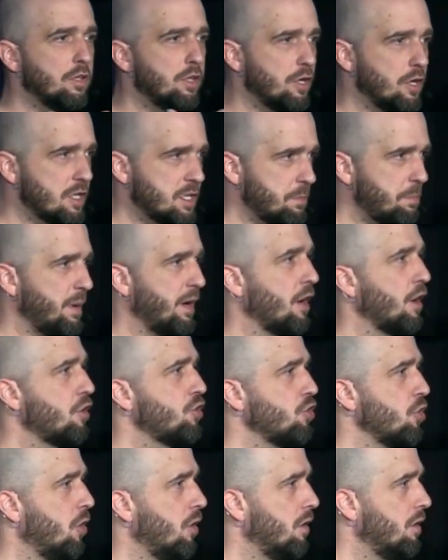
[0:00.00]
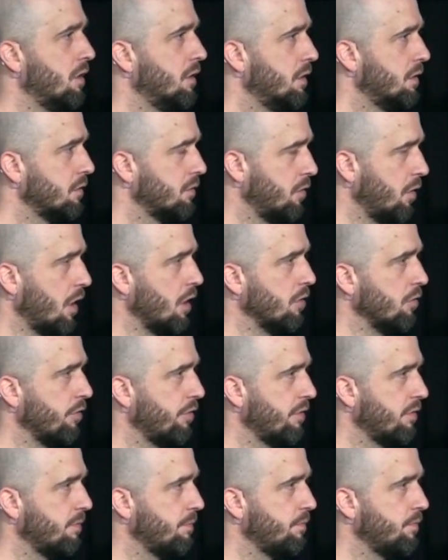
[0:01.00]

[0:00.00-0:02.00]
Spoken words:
your spiritual growth.